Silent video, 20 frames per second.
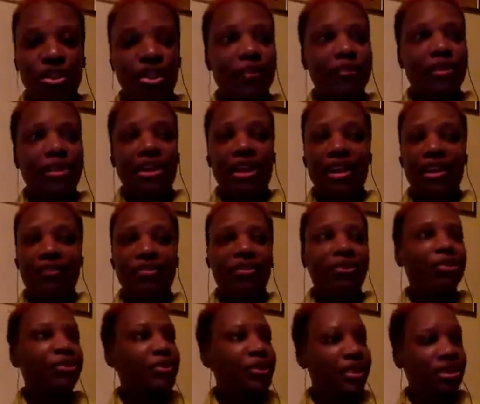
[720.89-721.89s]
I mean, I have a
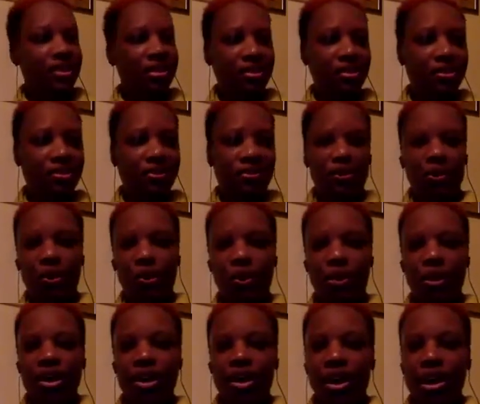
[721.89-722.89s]
host of stuff now
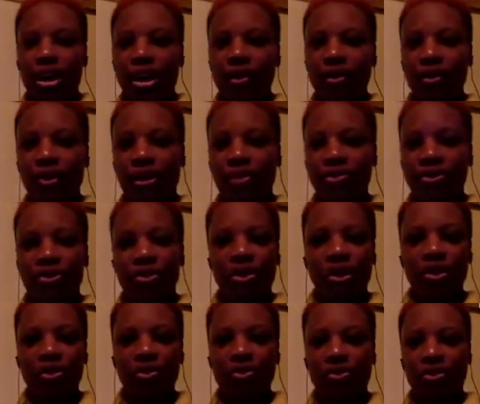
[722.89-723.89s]
I would have to go and
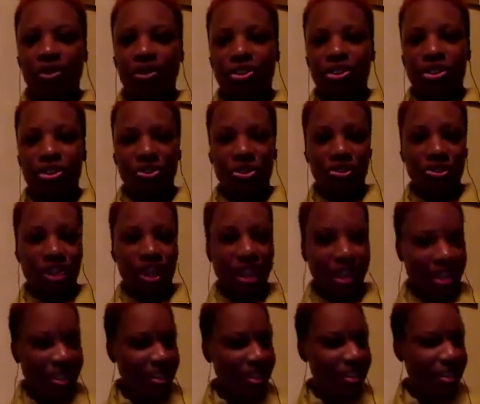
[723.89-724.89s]
look for to show you
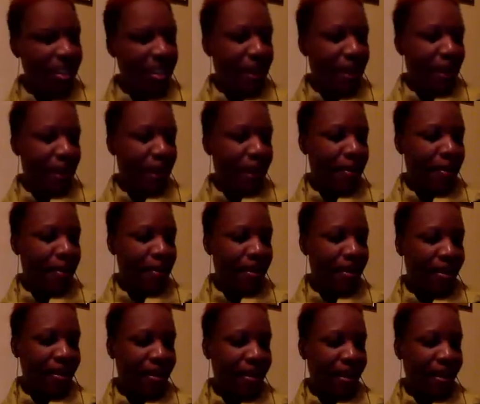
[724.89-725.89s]
guys. But
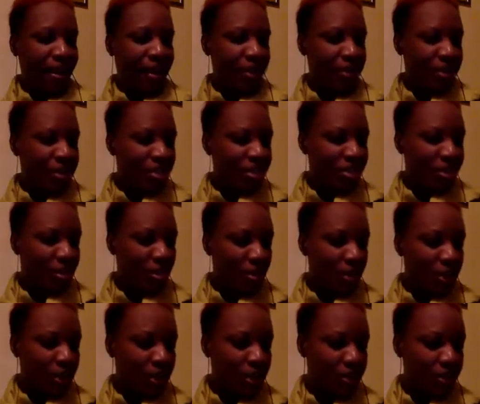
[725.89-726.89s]
yeah, and I was just
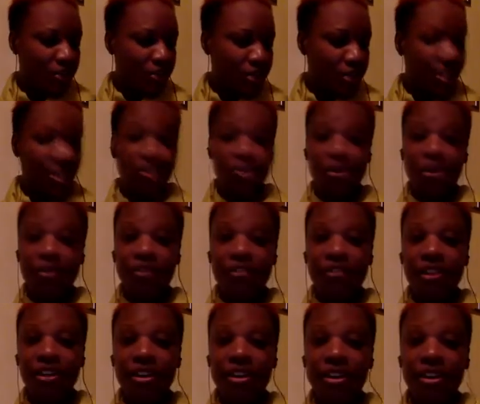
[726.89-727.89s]
going through today. So my
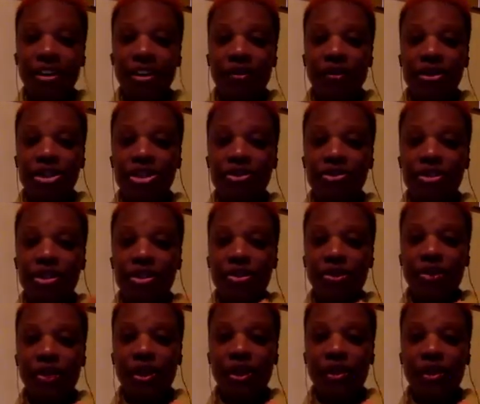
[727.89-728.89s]
friend, when she was
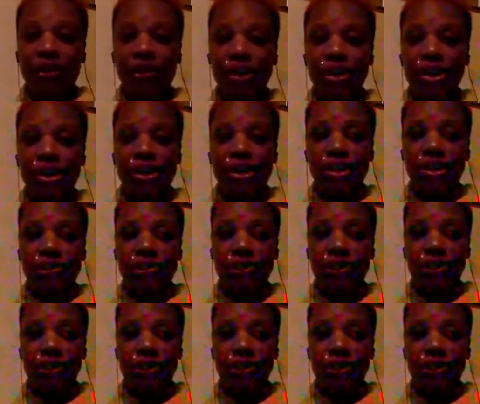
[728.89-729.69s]
going away, she left it.